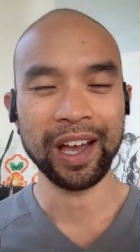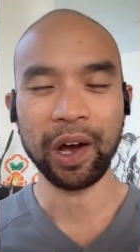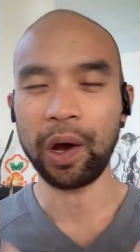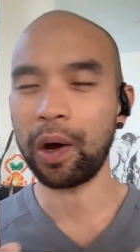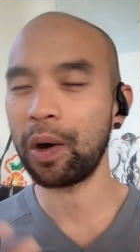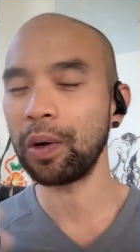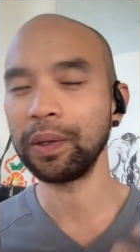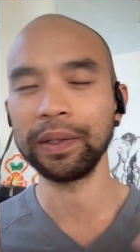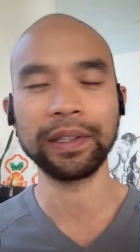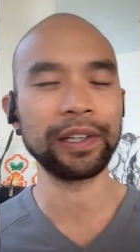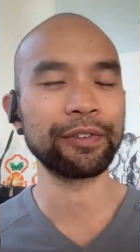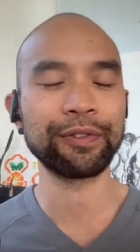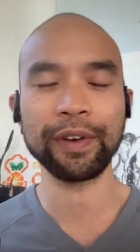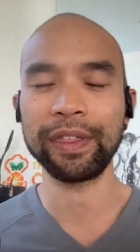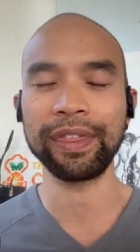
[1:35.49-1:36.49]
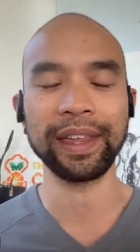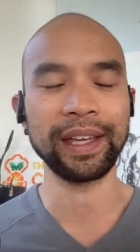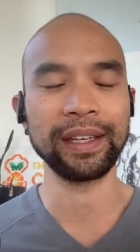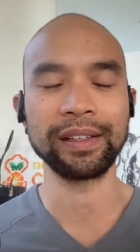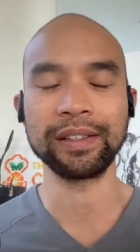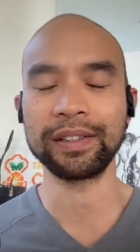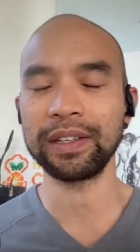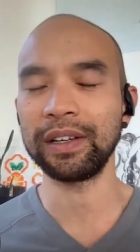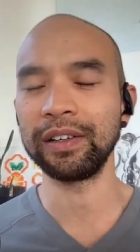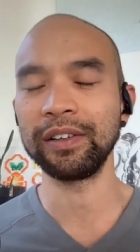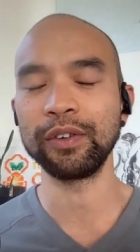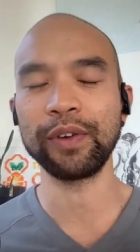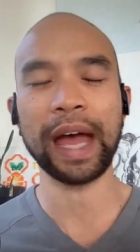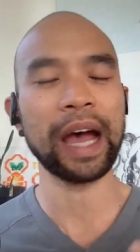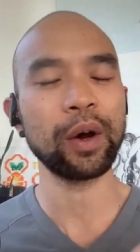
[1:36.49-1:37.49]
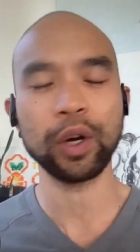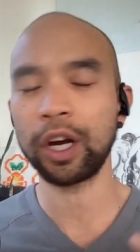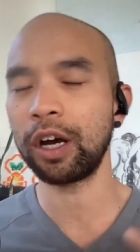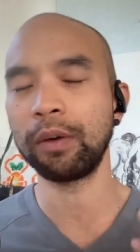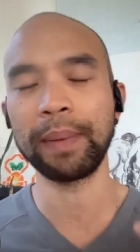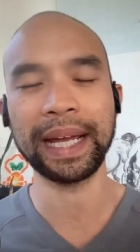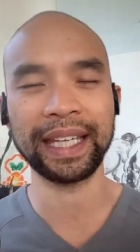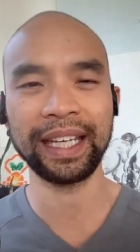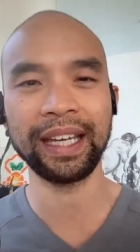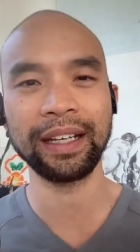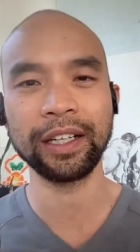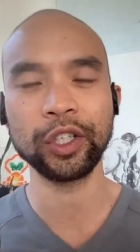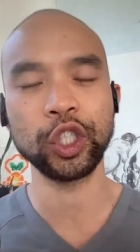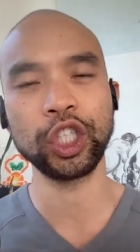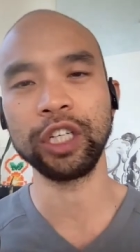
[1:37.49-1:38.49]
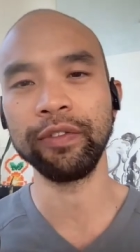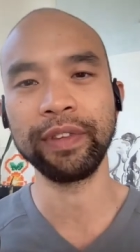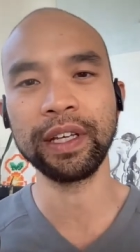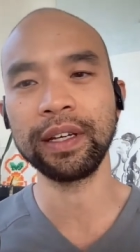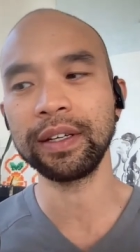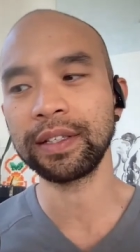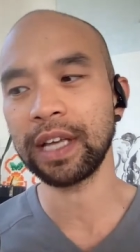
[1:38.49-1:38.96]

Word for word: All the different things of how come I can't achieve this,